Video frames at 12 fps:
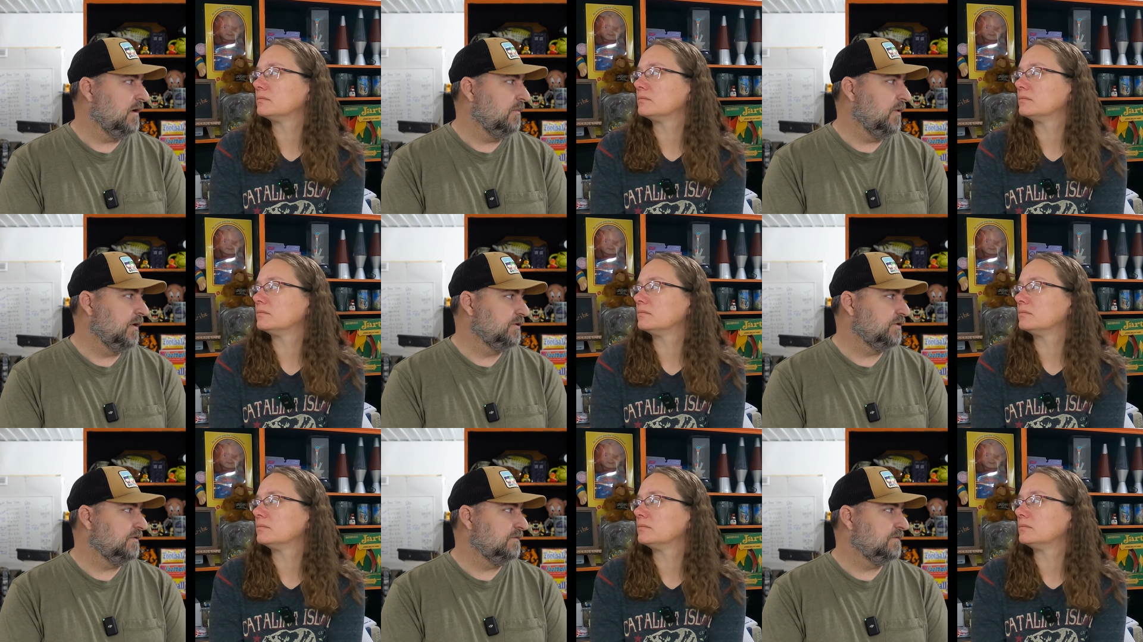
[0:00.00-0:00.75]
Speaker 1: a
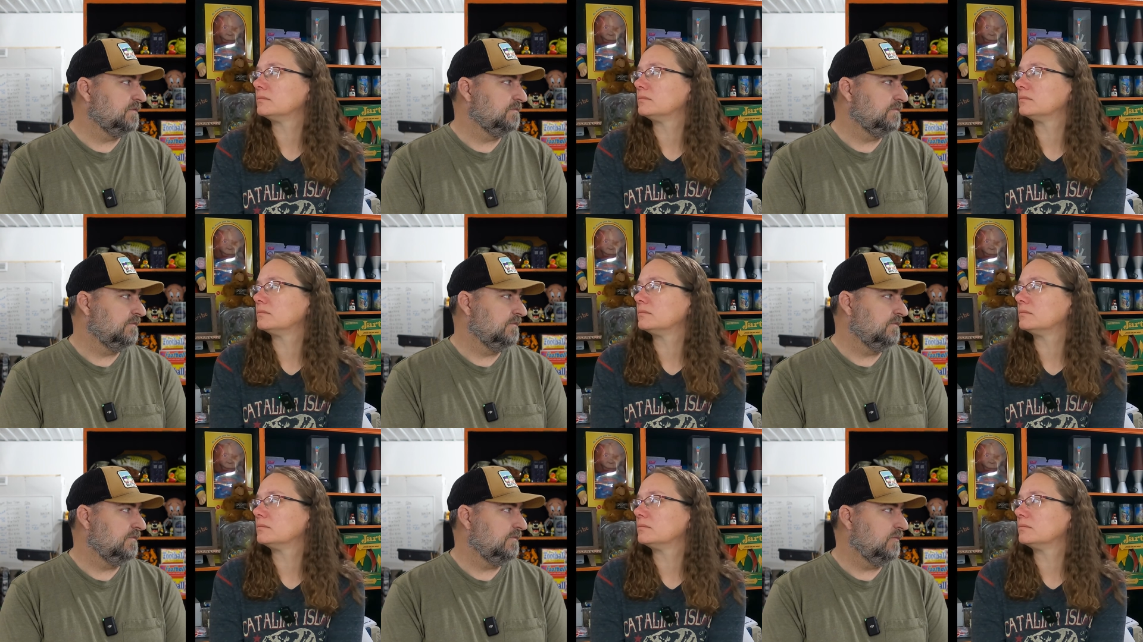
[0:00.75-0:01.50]
bunch of...
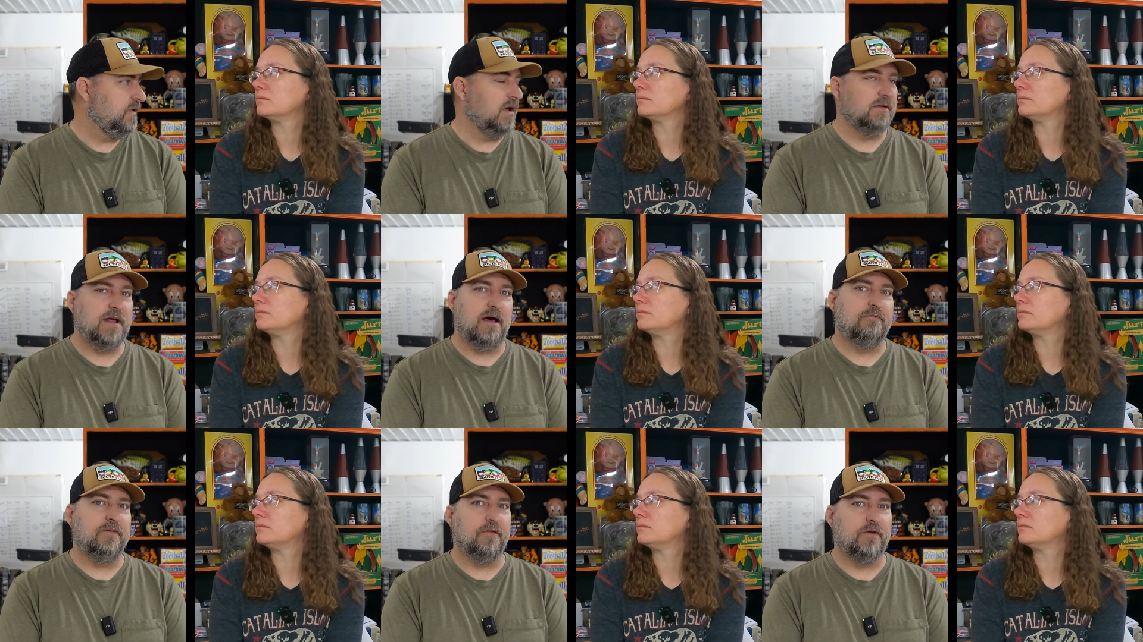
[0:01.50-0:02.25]
Well,
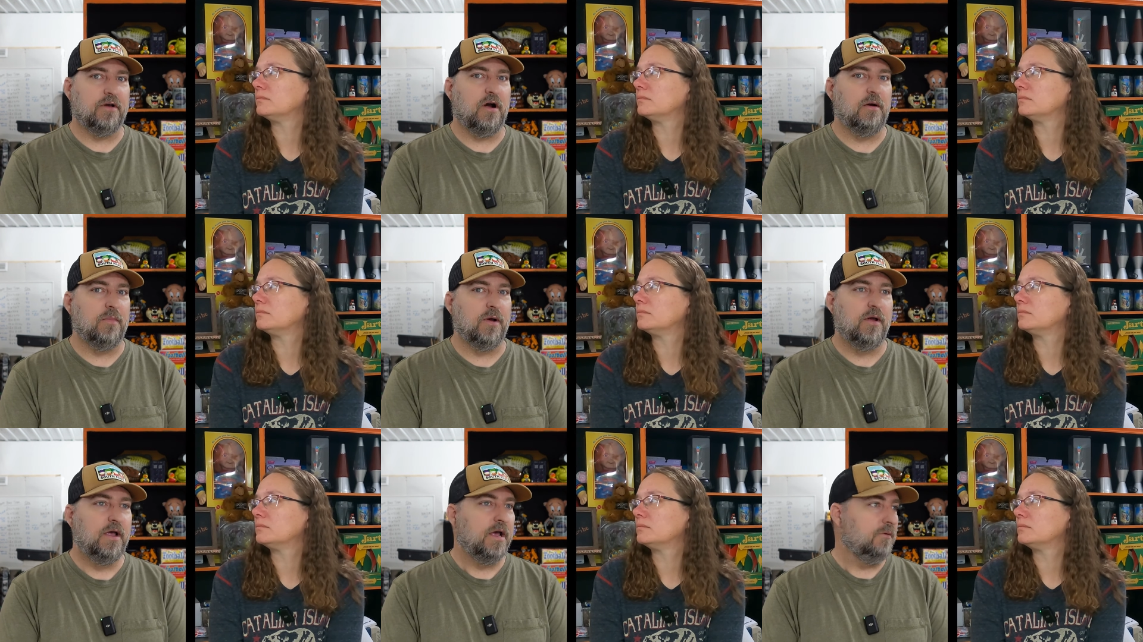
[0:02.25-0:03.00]
not fill the car,
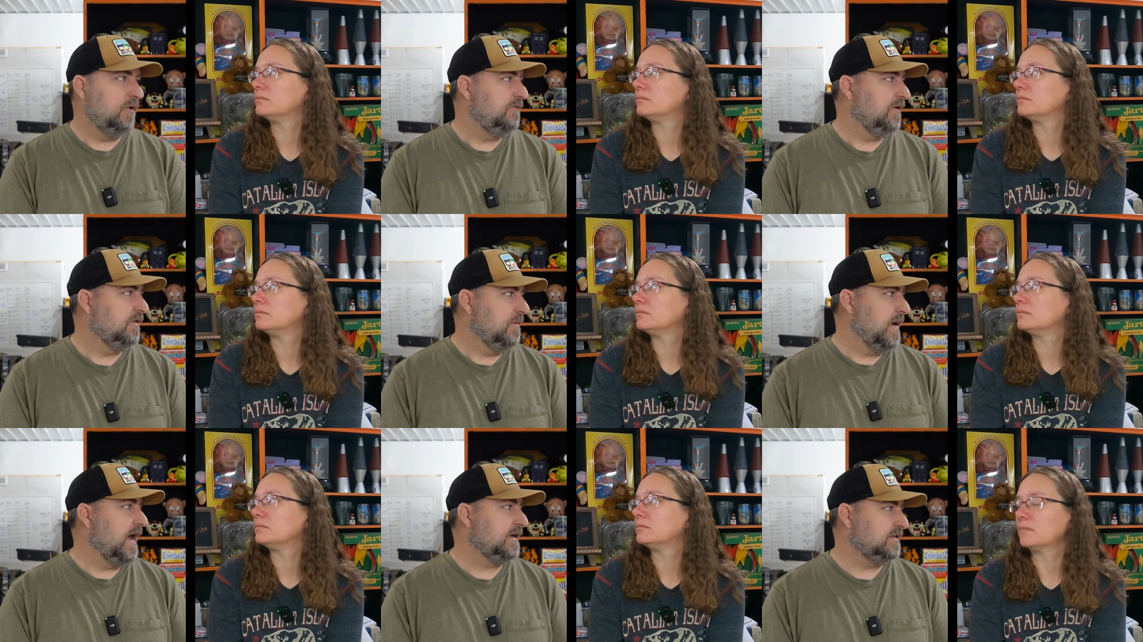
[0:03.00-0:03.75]
but we filled the
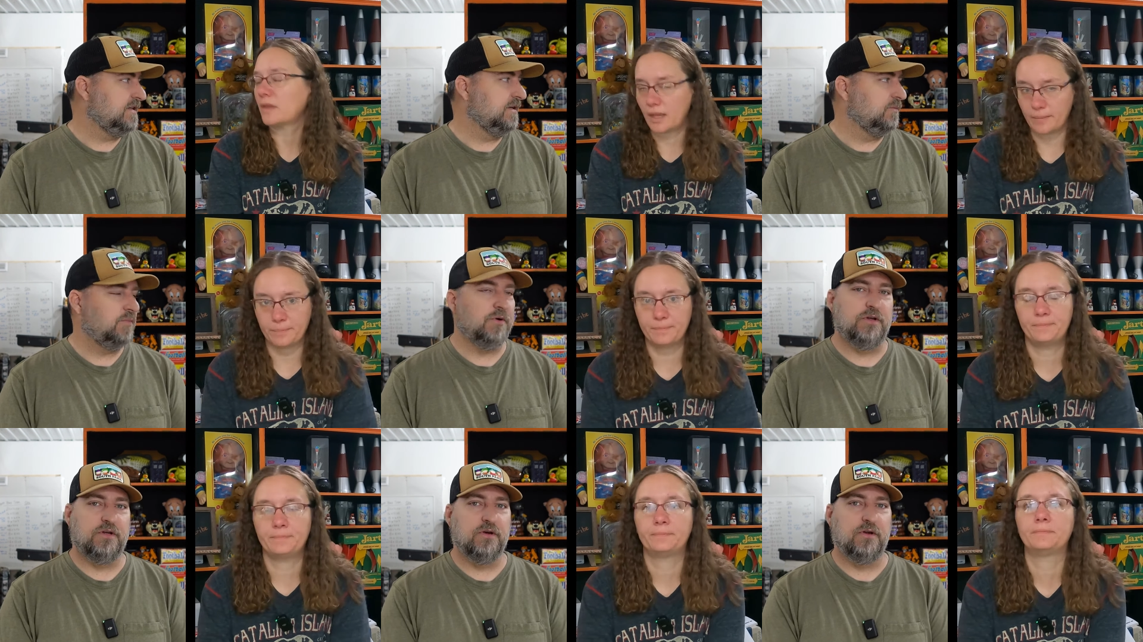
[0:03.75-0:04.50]
back seat
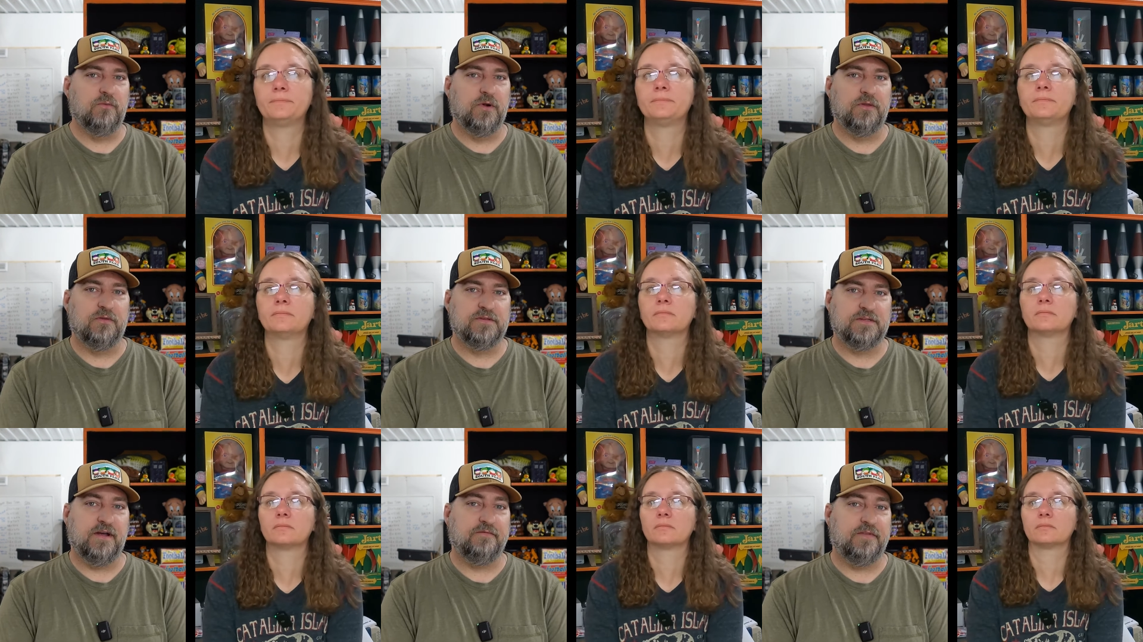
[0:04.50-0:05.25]
pretty good with
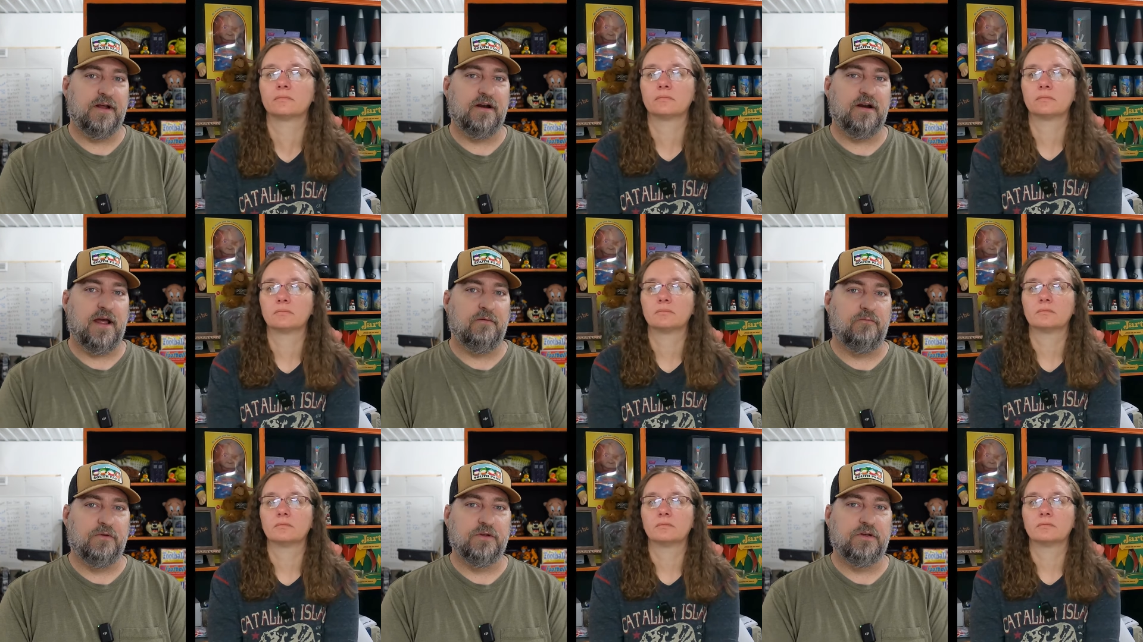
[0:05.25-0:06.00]
stuff there
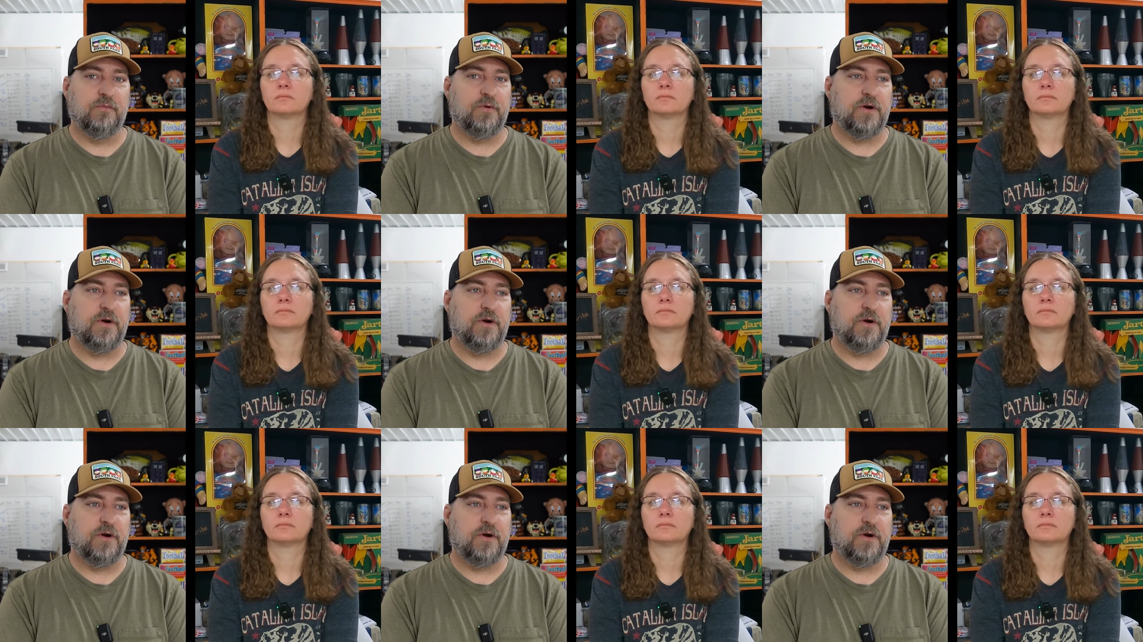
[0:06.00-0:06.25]
at really good